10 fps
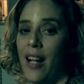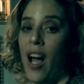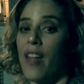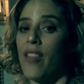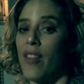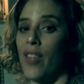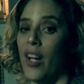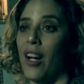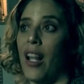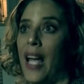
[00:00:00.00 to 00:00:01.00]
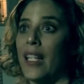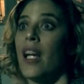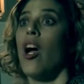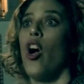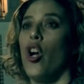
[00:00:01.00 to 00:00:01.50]
I think there are like
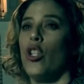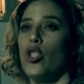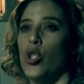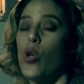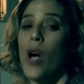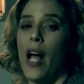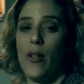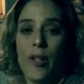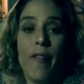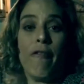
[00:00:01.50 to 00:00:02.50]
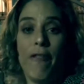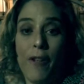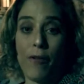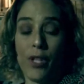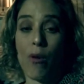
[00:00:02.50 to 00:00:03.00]

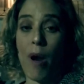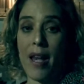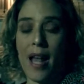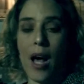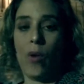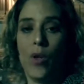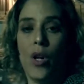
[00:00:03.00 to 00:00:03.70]
250 right now,